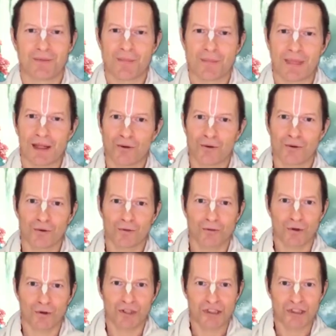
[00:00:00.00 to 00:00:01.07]
They all
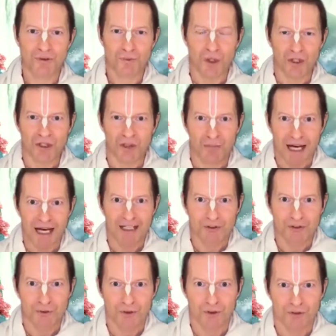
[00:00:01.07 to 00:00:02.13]
rushed back
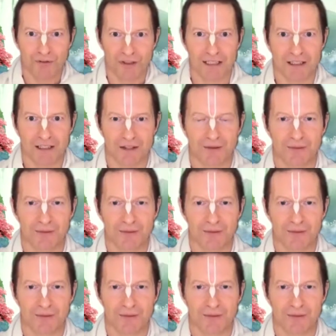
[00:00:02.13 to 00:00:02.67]
to the village.